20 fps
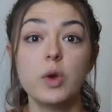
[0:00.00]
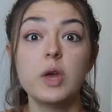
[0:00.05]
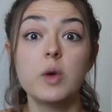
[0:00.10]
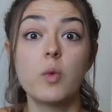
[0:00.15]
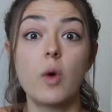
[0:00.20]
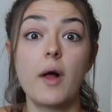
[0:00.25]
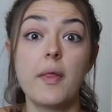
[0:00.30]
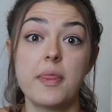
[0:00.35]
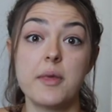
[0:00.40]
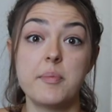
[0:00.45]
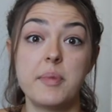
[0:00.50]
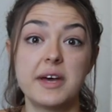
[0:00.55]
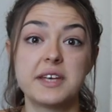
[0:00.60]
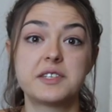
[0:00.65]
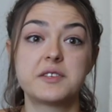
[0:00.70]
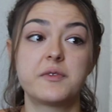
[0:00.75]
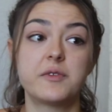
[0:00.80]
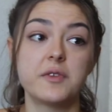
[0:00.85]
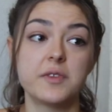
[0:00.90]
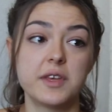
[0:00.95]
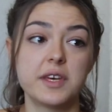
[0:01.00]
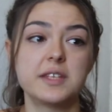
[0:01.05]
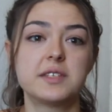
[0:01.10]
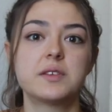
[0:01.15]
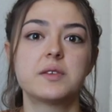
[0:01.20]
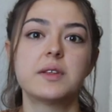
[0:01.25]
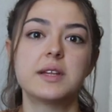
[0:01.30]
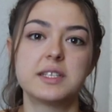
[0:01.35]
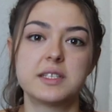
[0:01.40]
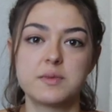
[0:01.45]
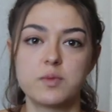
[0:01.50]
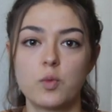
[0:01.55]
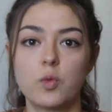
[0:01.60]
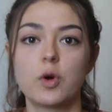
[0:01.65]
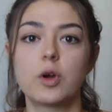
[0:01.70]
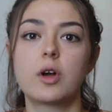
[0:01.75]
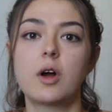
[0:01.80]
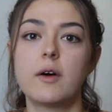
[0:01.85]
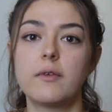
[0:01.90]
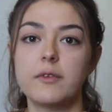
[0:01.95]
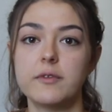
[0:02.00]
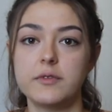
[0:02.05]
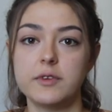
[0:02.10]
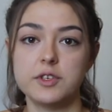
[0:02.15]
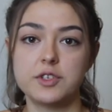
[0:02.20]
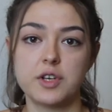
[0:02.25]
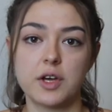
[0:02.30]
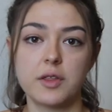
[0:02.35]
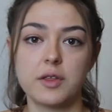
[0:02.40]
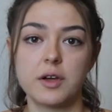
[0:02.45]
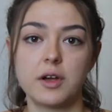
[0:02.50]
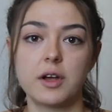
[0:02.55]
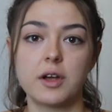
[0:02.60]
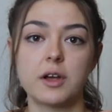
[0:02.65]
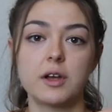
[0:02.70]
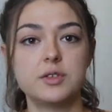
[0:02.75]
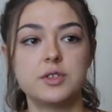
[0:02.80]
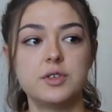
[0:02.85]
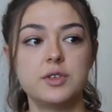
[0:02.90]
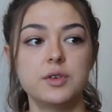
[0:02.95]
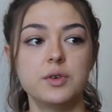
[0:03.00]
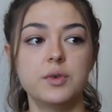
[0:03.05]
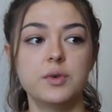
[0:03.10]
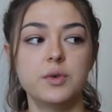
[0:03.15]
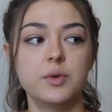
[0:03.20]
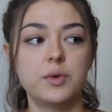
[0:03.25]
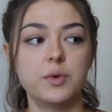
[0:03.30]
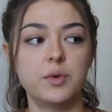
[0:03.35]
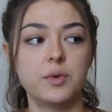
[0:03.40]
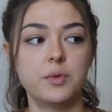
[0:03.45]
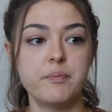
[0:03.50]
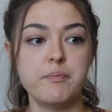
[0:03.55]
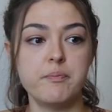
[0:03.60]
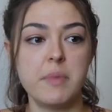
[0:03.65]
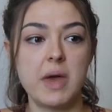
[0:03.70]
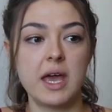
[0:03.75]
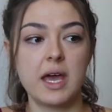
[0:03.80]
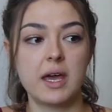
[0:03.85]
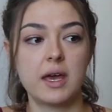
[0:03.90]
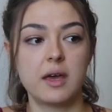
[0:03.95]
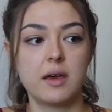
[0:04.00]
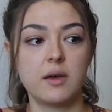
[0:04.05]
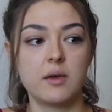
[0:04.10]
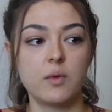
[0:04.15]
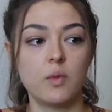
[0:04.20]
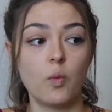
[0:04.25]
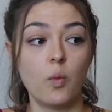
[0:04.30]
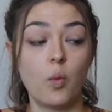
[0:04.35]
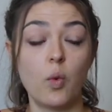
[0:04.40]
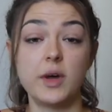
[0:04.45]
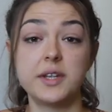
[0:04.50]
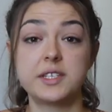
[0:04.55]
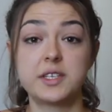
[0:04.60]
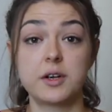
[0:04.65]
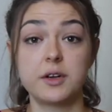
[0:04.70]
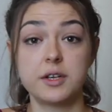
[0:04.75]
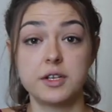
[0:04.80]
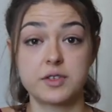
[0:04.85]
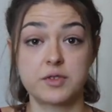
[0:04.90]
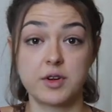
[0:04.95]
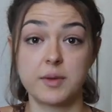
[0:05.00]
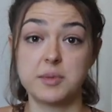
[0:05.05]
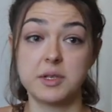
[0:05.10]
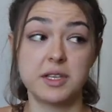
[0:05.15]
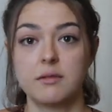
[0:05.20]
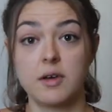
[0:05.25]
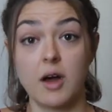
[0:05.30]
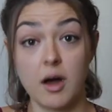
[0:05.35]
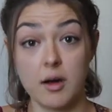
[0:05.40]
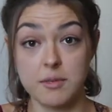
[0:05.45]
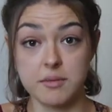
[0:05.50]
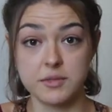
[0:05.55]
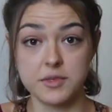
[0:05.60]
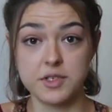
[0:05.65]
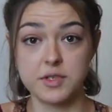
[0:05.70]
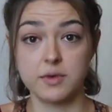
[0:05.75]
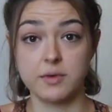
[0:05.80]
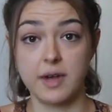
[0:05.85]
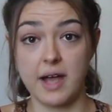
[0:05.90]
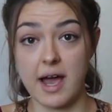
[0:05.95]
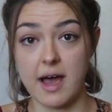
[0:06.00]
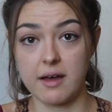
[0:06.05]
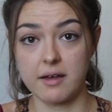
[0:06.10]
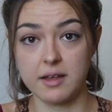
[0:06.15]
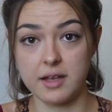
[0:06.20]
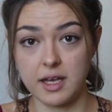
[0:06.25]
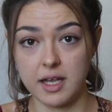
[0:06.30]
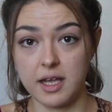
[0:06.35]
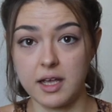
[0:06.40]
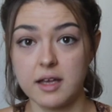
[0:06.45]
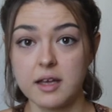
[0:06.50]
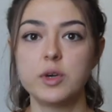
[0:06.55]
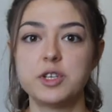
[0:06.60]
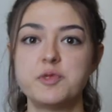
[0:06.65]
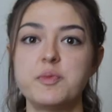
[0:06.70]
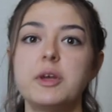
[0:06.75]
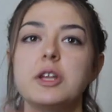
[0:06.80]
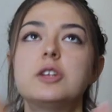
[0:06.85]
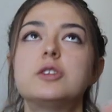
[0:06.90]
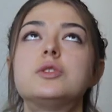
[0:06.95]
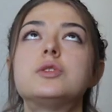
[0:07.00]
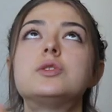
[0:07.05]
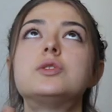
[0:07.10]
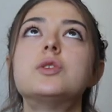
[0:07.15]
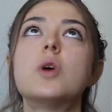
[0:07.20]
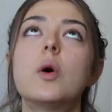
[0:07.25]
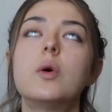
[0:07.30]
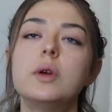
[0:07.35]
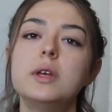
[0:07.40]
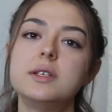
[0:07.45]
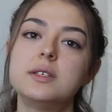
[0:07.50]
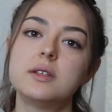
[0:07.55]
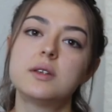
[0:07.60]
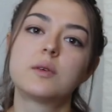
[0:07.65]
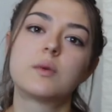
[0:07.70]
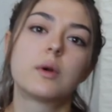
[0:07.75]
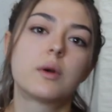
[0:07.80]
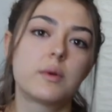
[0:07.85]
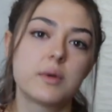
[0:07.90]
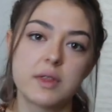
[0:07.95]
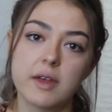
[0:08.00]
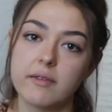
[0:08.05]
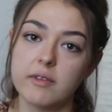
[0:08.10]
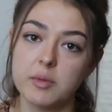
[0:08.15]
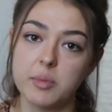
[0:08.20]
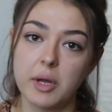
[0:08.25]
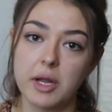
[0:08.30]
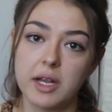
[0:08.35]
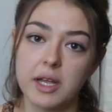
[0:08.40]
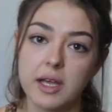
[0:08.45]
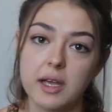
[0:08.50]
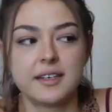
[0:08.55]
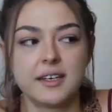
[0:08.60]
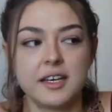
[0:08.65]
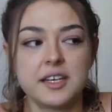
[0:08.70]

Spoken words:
we want the best for this, so let's work off of each other to make what's already scripted come to reality, which made it so easy to work with everybody.